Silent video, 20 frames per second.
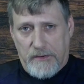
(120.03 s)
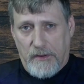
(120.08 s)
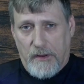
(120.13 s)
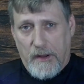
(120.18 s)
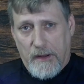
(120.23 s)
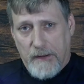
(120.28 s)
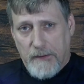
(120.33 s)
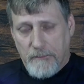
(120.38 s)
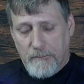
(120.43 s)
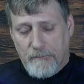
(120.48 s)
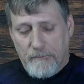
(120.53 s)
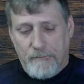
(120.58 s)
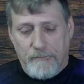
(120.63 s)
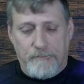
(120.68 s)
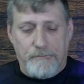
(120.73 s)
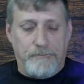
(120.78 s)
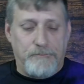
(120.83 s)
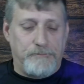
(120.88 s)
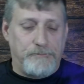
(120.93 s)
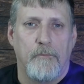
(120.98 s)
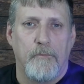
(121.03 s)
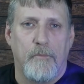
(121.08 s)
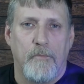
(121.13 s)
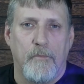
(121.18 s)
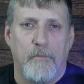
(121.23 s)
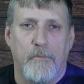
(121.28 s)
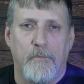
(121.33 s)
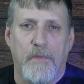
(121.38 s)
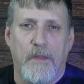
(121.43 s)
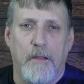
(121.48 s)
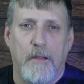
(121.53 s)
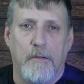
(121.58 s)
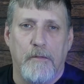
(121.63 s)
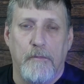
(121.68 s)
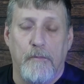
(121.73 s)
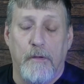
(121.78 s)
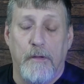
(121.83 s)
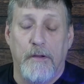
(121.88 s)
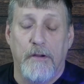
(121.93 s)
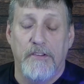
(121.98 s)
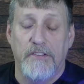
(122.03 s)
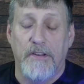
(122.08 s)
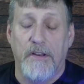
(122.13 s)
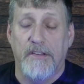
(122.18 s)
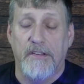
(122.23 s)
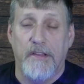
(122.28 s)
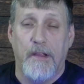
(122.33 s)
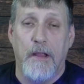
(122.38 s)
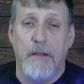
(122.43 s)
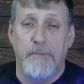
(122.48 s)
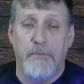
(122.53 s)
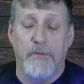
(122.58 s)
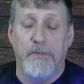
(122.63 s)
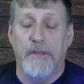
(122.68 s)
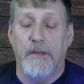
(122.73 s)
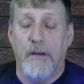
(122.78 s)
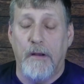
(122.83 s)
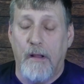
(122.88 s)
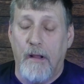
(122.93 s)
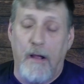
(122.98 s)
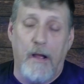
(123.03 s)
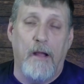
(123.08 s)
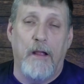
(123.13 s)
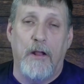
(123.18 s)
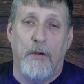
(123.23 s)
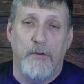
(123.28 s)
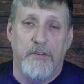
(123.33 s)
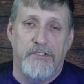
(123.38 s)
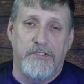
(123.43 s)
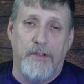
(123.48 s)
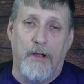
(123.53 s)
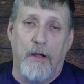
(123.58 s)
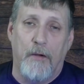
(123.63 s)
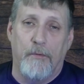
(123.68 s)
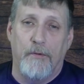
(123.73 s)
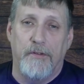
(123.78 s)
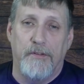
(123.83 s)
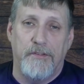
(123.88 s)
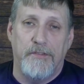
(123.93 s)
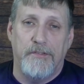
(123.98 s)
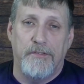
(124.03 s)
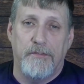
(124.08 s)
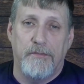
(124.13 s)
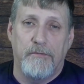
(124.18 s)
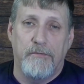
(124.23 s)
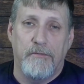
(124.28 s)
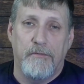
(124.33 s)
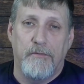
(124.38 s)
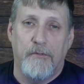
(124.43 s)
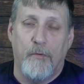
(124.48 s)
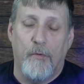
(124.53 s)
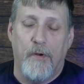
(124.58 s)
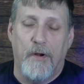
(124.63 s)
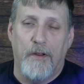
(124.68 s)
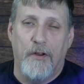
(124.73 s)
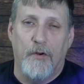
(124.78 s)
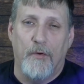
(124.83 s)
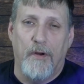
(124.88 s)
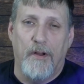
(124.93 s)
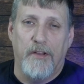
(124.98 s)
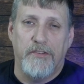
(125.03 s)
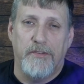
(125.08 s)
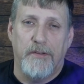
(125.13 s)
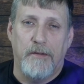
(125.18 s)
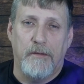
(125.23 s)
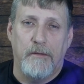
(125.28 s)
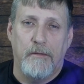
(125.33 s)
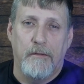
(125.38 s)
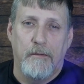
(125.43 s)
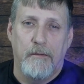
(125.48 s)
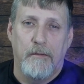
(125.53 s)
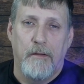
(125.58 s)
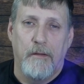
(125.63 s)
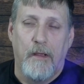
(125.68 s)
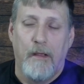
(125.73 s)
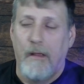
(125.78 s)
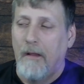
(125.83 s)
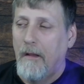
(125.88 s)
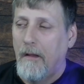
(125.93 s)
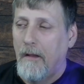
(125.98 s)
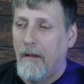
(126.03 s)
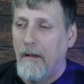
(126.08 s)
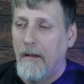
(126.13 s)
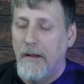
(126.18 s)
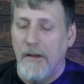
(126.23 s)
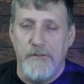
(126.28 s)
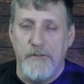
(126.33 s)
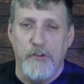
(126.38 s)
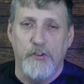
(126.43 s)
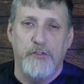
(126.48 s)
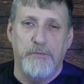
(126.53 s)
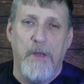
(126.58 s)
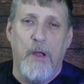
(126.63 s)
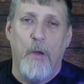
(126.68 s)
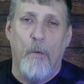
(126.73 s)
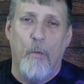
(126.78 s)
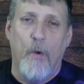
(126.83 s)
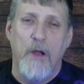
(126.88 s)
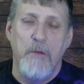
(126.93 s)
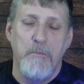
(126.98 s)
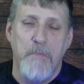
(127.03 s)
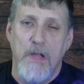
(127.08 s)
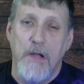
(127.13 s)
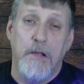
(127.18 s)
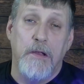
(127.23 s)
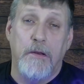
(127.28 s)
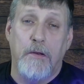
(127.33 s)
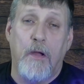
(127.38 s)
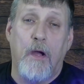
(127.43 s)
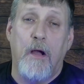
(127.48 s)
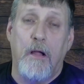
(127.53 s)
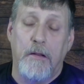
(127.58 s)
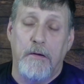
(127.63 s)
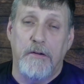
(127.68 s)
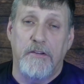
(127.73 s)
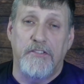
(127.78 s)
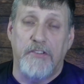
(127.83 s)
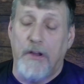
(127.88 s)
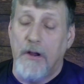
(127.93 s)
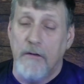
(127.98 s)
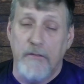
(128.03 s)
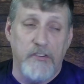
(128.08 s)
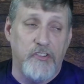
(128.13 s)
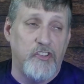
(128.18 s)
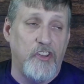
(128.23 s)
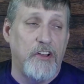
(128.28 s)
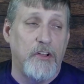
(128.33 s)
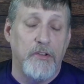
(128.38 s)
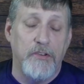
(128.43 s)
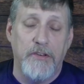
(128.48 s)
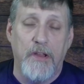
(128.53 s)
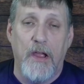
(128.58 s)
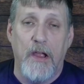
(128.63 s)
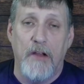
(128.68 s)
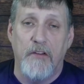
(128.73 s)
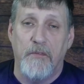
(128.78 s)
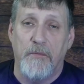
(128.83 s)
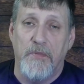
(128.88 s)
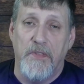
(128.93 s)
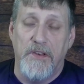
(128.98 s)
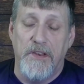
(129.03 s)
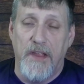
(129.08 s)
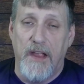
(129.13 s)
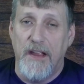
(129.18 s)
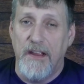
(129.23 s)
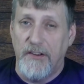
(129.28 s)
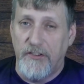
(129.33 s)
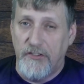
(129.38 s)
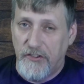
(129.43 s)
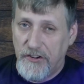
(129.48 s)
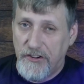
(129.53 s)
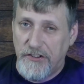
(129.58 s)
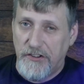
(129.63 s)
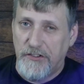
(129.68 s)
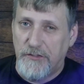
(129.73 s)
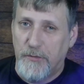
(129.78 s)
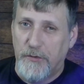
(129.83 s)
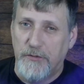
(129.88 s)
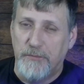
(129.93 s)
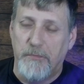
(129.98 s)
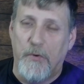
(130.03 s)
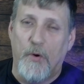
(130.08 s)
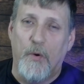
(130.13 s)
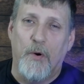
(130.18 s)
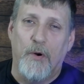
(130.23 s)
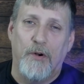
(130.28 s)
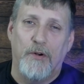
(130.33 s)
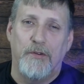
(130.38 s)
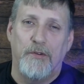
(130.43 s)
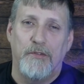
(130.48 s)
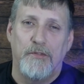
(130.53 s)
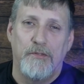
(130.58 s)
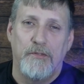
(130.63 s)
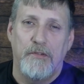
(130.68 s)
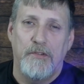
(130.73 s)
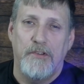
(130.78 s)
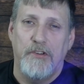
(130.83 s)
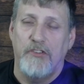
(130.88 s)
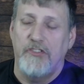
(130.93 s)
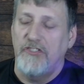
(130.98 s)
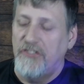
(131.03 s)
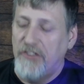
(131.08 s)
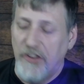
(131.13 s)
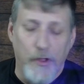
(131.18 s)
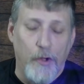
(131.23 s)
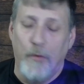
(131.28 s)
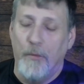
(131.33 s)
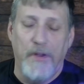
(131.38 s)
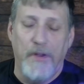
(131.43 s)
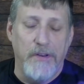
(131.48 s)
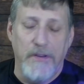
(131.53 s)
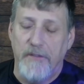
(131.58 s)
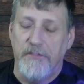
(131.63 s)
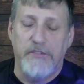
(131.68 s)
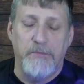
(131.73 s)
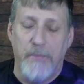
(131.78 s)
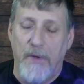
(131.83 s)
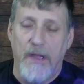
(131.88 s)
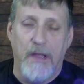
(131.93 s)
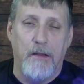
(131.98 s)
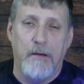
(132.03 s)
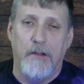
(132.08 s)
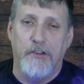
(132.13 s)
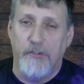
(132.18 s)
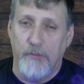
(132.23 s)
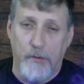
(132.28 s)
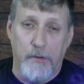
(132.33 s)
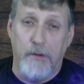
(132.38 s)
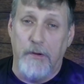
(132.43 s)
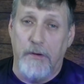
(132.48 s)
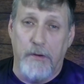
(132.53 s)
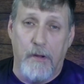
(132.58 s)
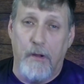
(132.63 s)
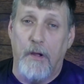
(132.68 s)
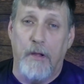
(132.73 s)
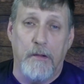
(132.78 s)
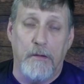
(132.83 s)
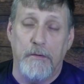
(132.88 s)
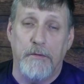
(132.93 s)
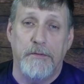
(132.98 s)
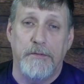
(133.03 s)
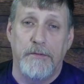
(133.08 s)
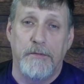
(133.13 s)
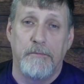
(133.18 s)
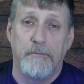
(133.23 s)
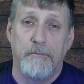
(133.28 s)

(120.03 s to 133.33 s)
like, well, here's an example that I always thought was quite interesting. If you spent $1 million every single day from the day Jesus was born, you still wouldn't have spent $1 trillion. And